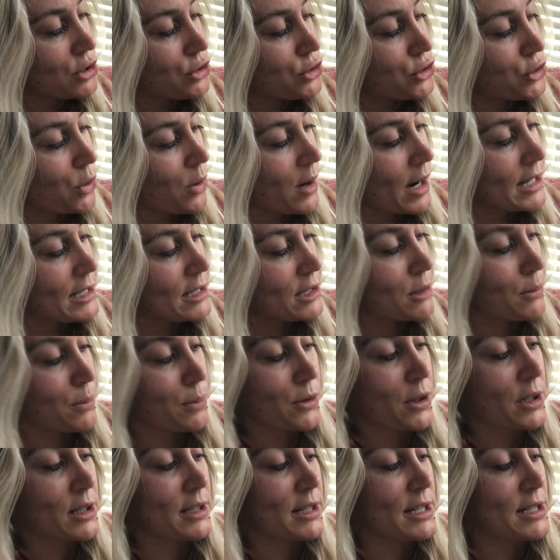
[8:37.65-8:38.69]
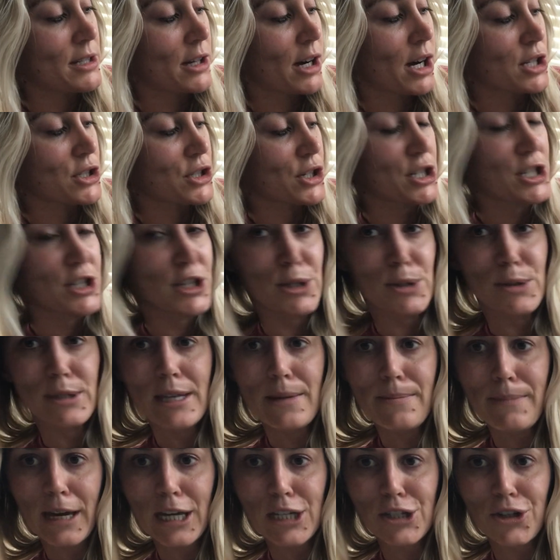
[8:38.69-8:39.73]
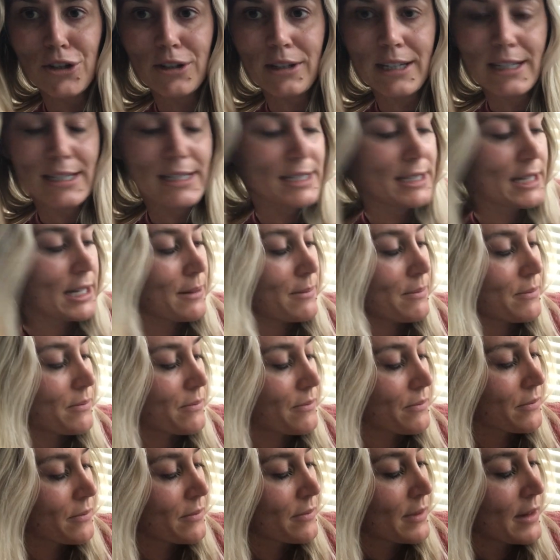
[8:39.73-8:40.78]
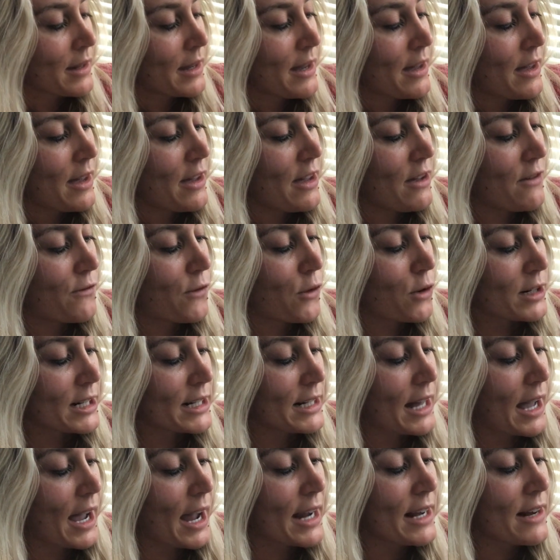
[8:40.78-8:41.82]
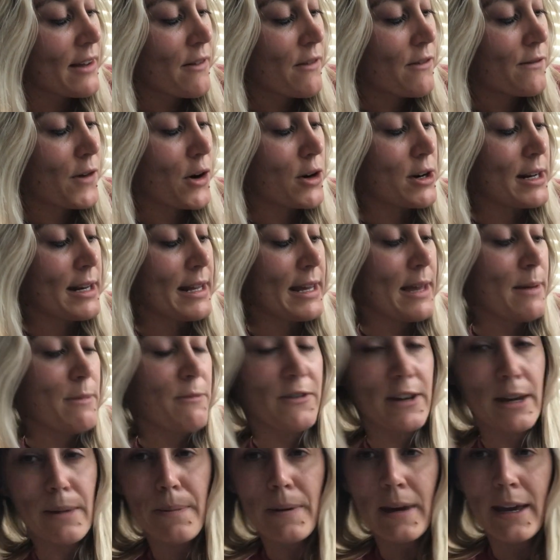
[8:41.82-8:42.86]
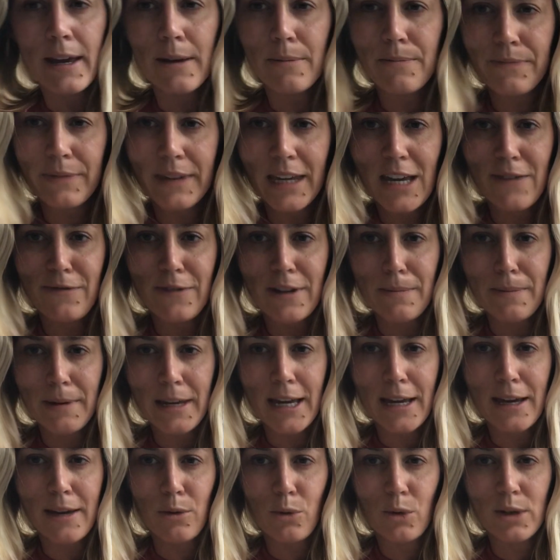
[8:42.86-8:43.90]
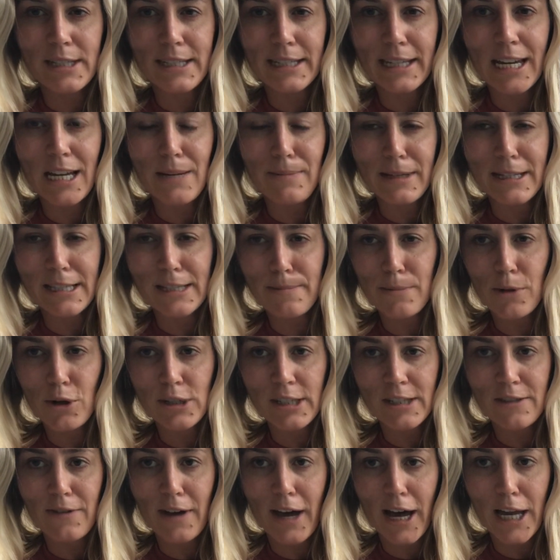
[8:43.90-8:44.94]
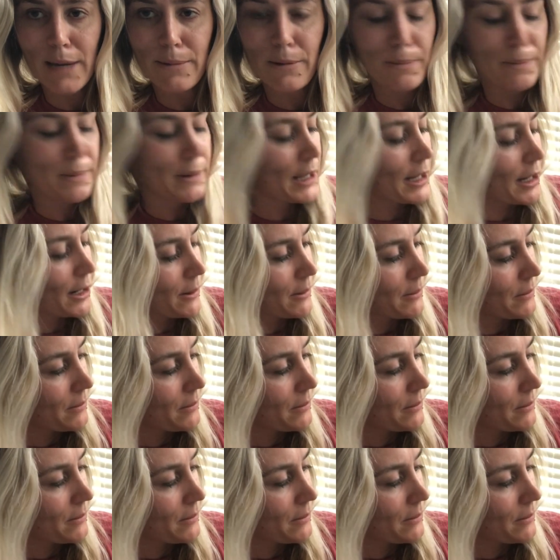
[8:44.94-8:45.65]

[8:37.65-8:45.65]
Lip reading: joined the Brooklyn Dodgers. This is the major leagues team. In 49, voted MVP. MVP, once again, means most valuable player.